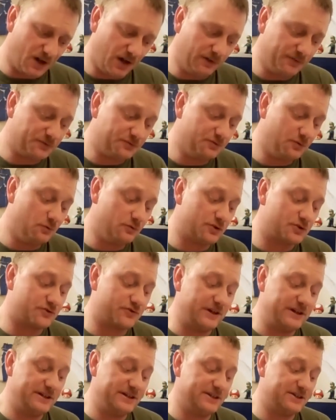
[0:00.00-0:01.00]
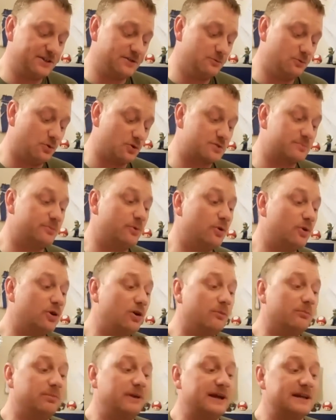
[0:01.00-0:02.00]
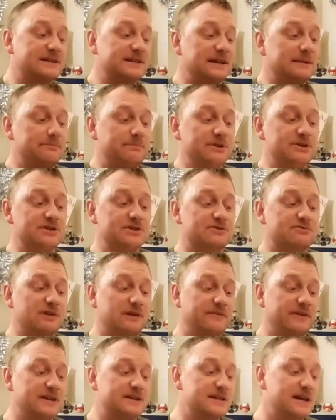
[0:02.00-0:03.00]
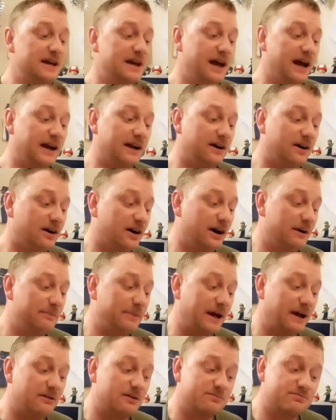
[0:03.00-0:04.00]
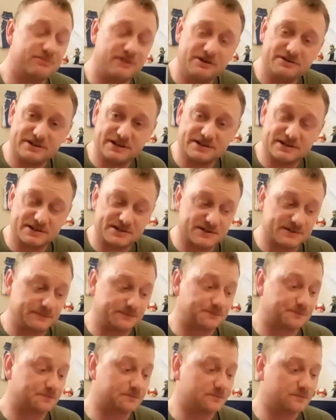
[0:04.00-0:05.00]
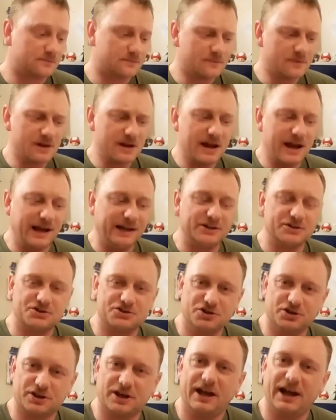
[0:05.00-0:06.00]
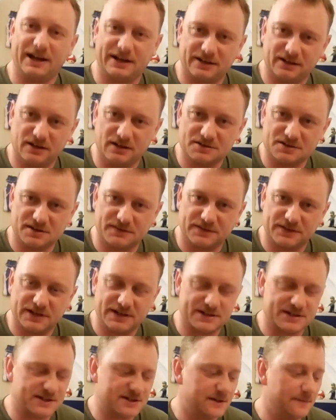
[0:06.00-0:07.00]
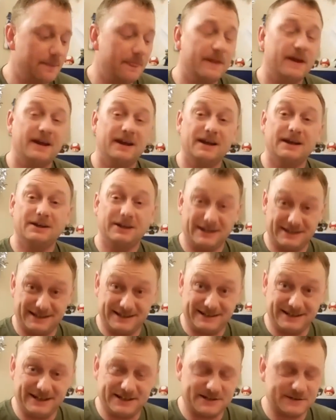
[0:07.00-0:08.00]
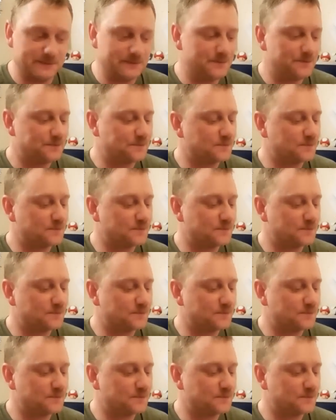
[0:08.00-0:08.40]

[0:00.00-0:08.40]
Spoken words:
After all, the trend is towards more complex and ambitious graphics and a higher powered processors. Alan Sugar had an answer for this. Yes, he did.